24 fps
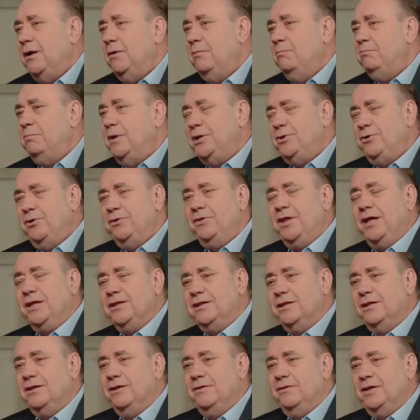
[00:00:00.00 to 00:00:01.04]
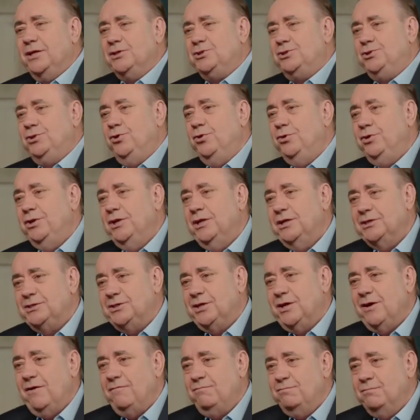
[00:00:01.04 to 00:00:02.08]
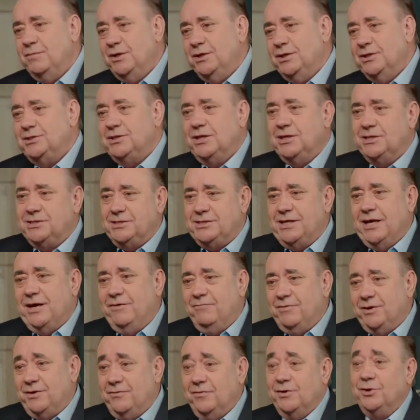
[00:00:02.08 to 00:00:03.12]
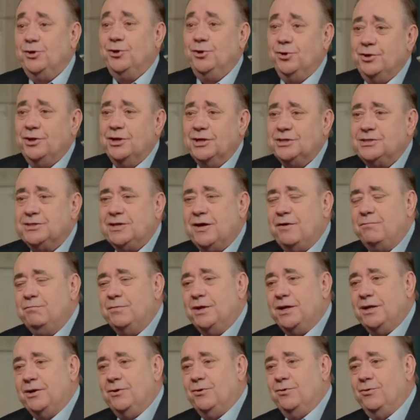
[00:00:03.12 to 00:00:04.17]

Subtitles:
But do you think this unionist government, this Conservative and unionist government,